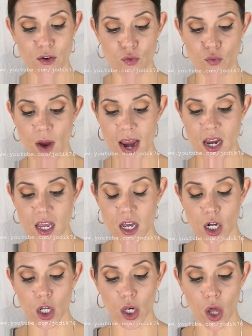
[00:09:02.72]
and
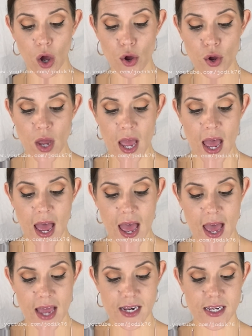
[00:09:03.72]
radiant glow,
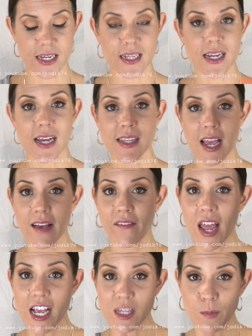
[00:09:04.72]
and it does
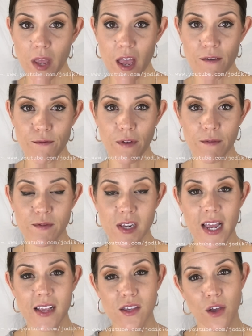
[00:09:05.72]
have SPF
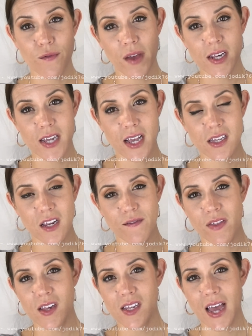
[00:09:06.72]
15, so fantastic
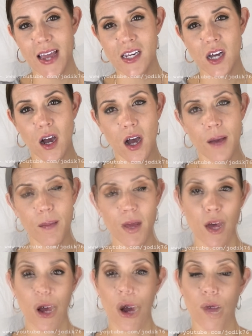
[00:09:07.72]
for the daytime.
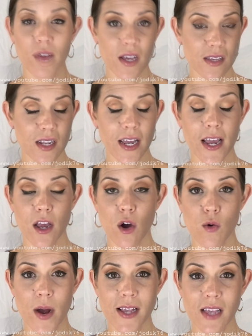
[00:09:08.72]
Obviously
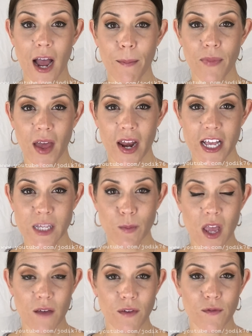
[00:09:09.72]
always up that
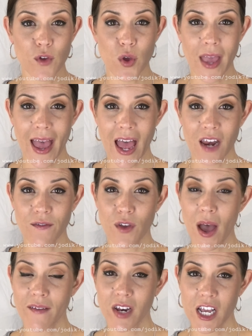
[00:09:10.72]
SPF if you can, if
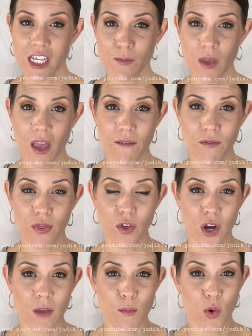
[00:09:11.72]
you have an SPF
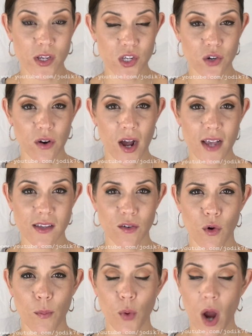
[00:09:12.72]
30
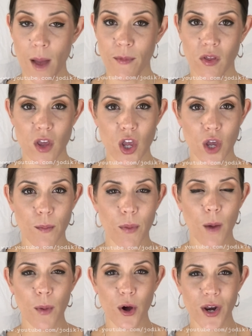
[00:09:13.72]
moisturizer or primer that you can
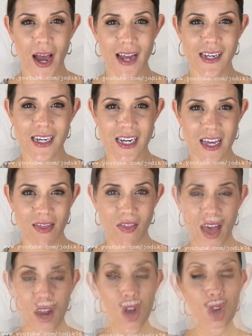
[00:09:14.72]
pop on underneath
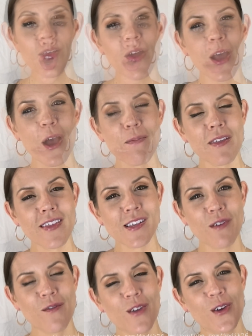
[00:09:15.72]
that. So I hope that
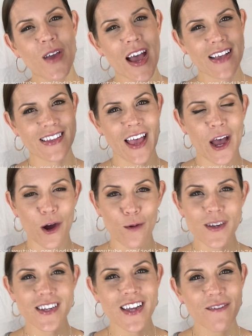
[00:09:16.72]
this review has
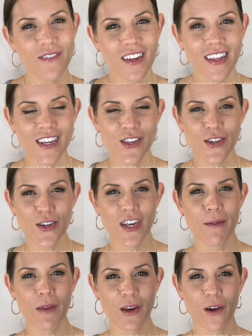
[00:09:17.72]
helped. Definitely do
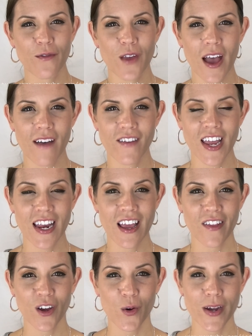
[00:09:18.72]
let me know if you have any
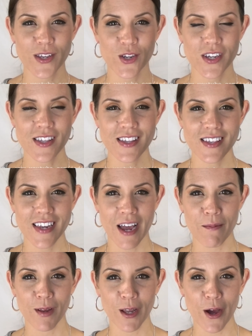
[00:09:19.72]
other questions
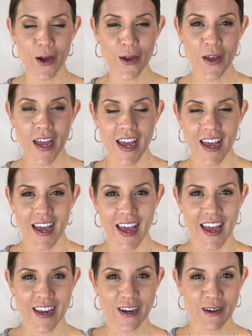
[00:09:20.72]
down below,
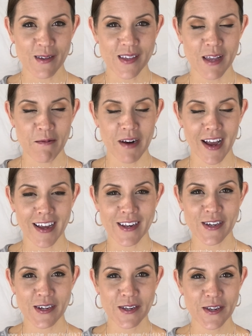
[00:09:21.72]
and I'll see what I
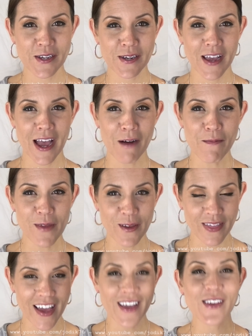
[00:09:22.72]
can do to help
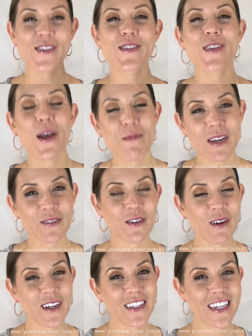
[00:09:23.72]
you. Thank you so much
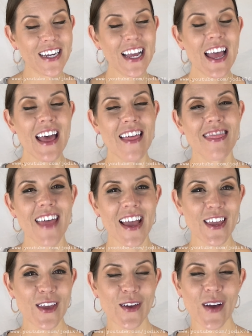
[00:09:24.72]
for watching.
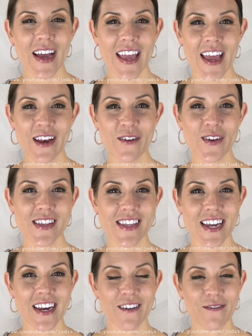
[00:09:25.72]
Thank you again,
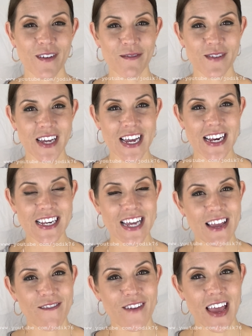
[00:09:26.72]

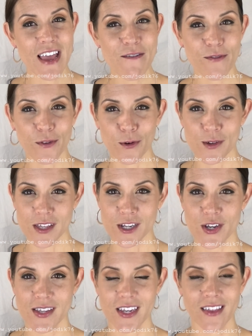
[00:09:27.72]
Christina15TV, for
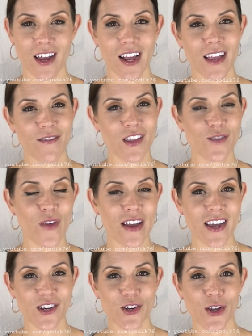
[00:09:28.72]
suggesting that I give this
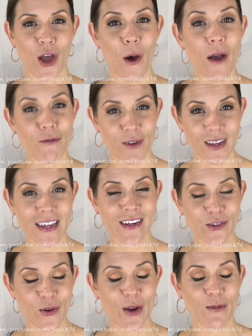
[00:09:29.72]
foundation a go. I've really
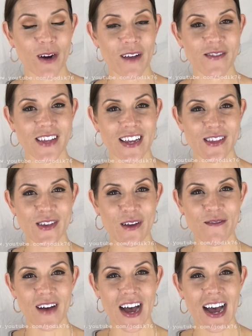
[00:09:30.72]
enjoyed what I've seen
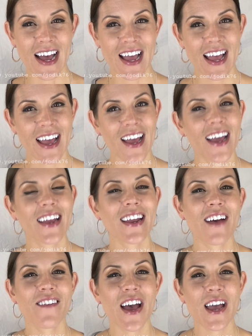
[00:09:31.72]
so far, and
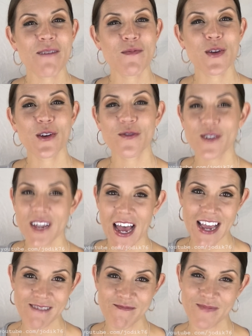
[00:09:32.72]
have a beautiful
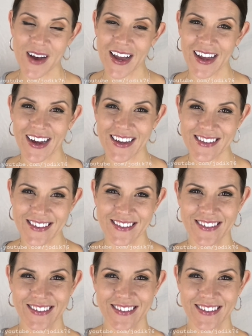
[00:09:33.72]
day. Bye guys.